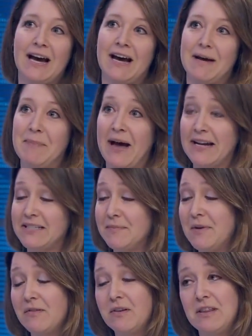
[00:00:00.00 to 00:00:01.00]
Packed
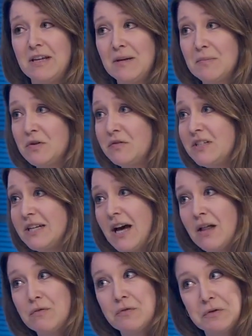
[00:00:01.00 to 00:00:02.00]
up everything, moved to
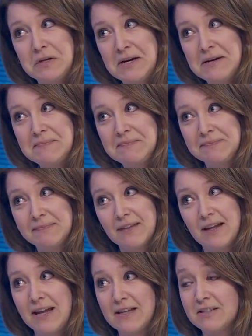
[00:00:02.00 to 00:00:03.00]
California,
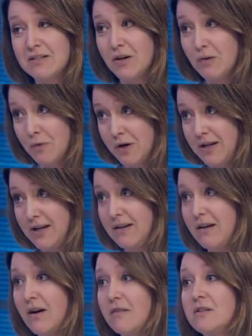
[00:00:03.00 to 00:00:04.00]
and started
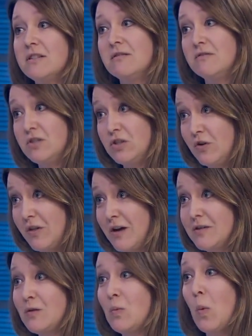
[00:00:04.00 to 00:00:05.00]
working harvest of
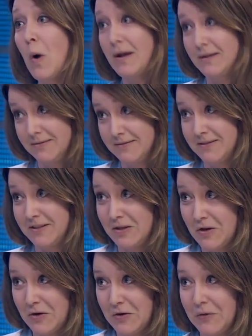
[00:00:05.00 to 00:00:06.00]
2001.
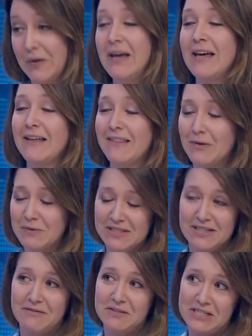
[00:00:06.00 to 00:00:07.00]
So that was
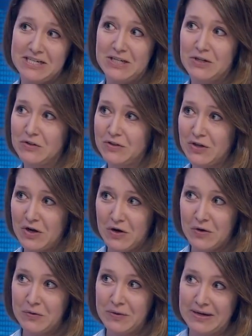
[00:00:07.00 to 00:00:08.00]
17 years
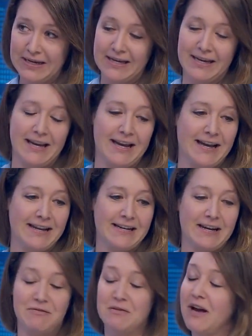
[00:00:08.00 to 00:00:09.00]
ago,
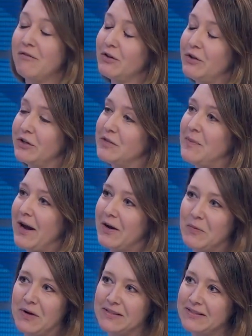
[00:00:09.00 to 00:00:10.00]
and I've never looked back